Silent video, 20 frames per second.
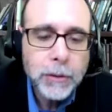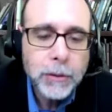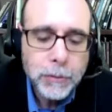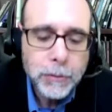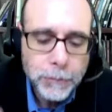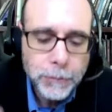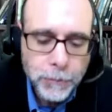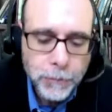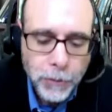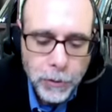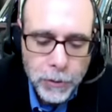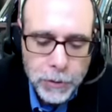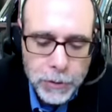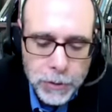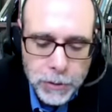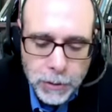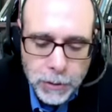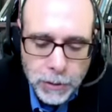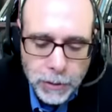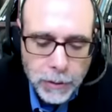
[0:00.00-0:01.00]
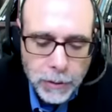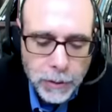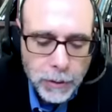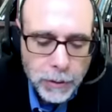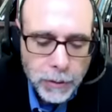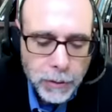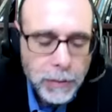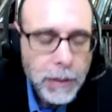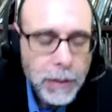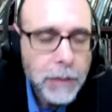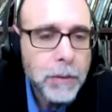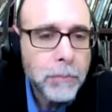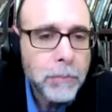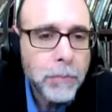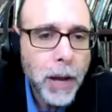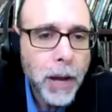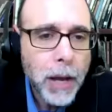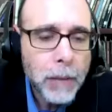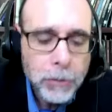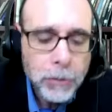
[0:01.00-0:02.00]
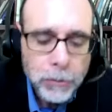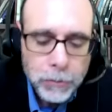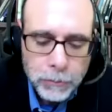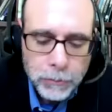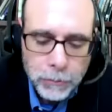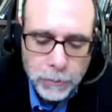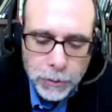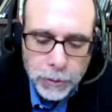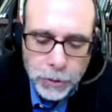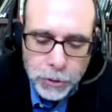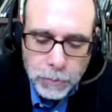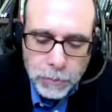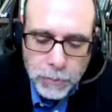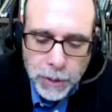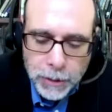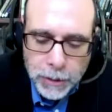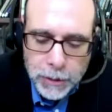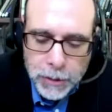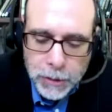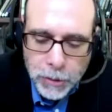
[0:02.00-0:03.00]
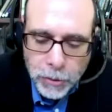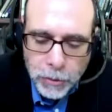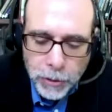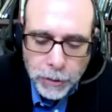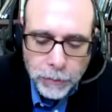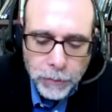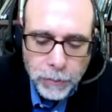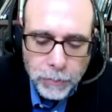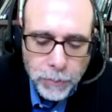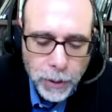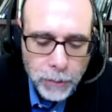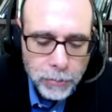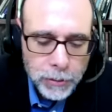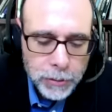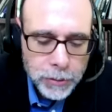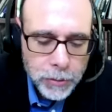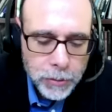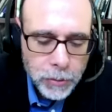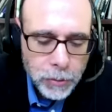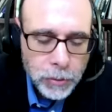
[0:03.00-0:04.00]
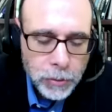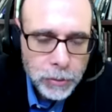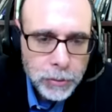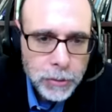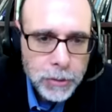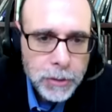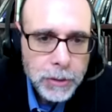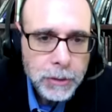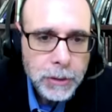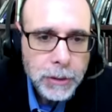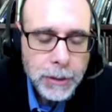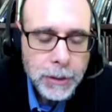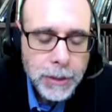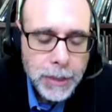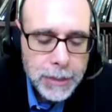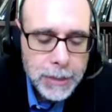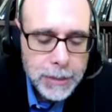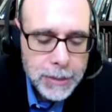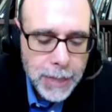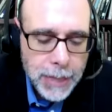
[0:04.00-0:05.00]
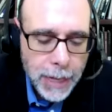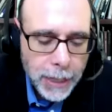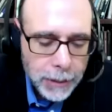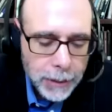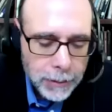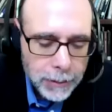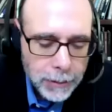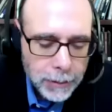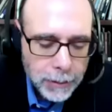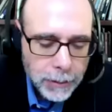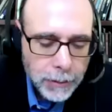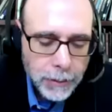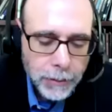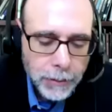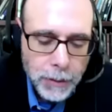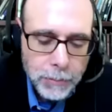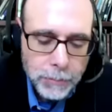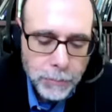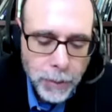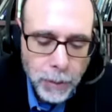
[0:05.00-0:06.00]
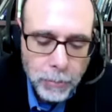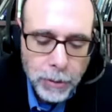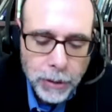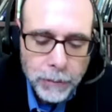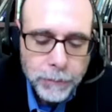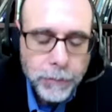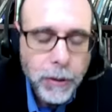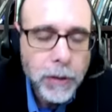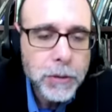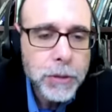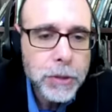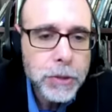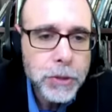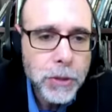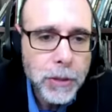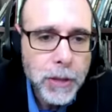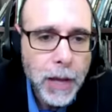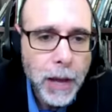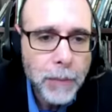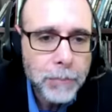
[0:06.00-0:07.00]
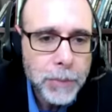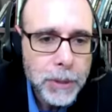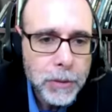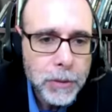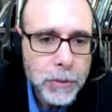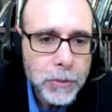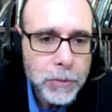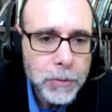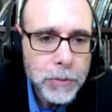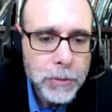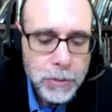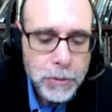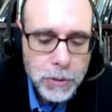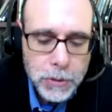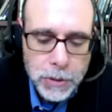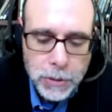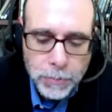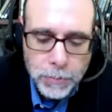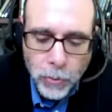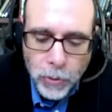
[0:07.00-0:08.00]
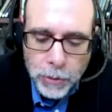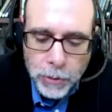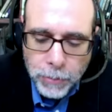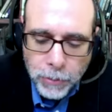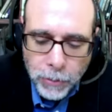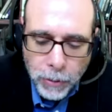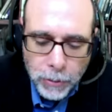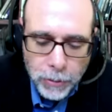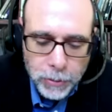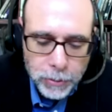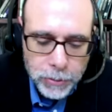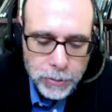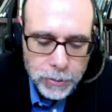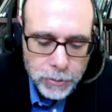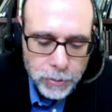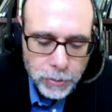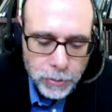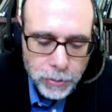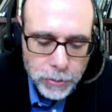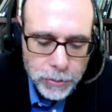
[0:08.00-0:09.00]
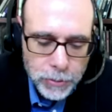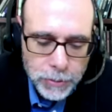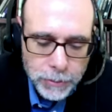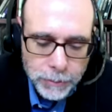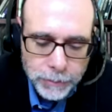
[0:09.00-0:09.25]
First, that the Bible should be excluded from public schools, and second, that public funds should not be used to support parochial schools.